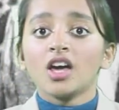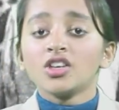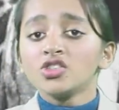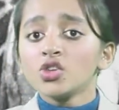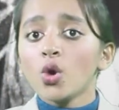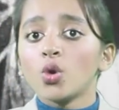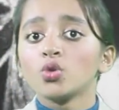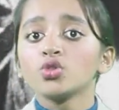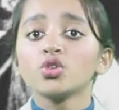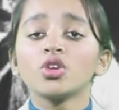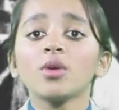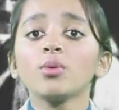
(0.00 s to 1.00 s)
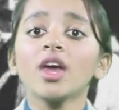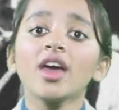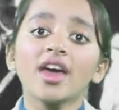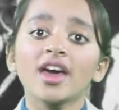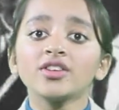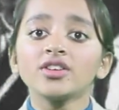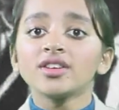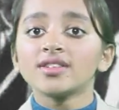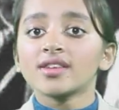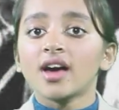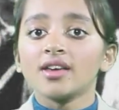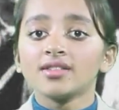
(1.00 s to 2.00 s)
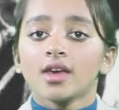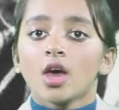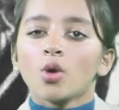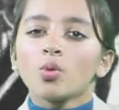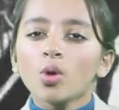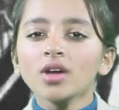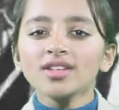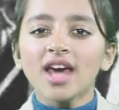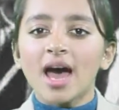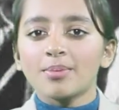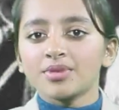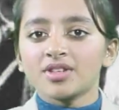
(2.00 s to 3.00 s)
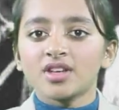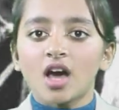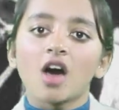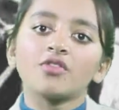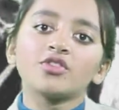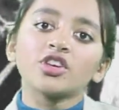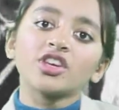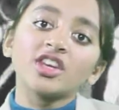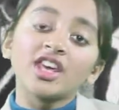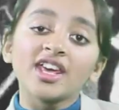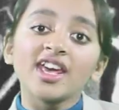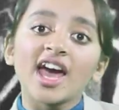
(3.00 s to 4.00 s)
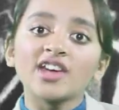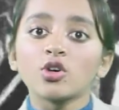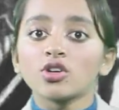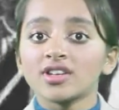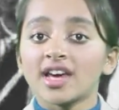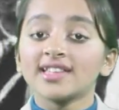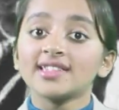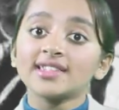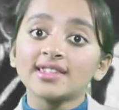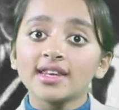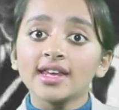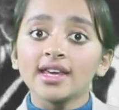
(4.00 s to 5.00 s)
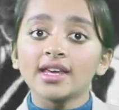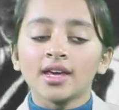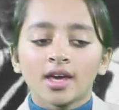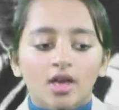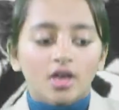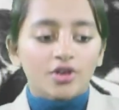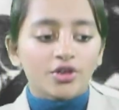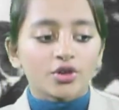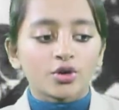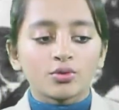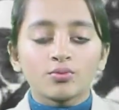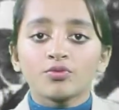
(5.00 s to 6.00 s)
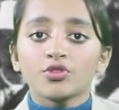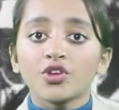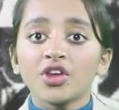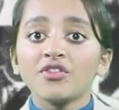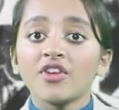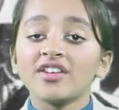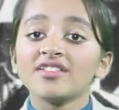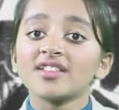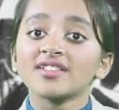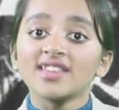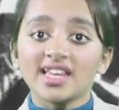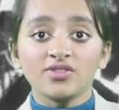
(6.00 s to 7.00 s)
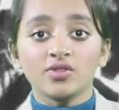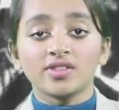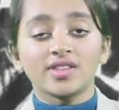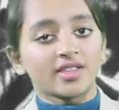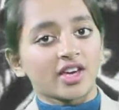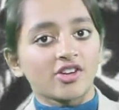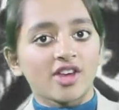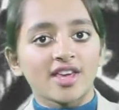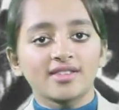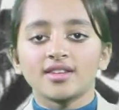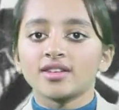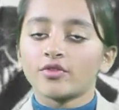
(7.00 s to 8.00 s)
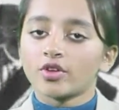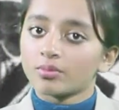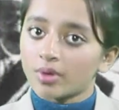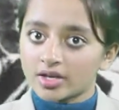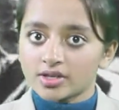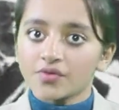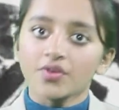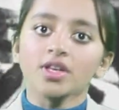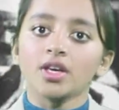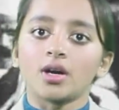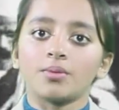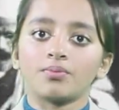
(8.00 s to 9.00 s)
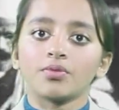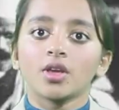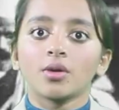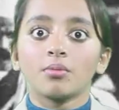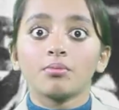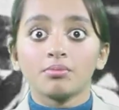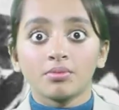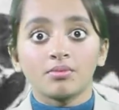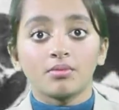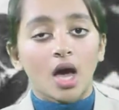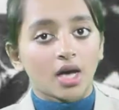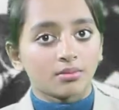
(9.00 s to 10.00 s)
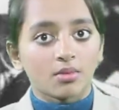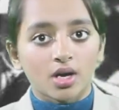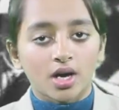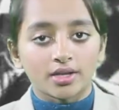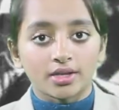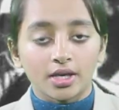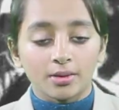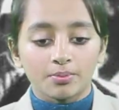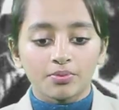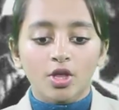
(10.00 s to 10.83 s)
So today we are here to discuss what happened after he had organized three very successful satyagrahas in different parts of India. Mahatma Gandhi.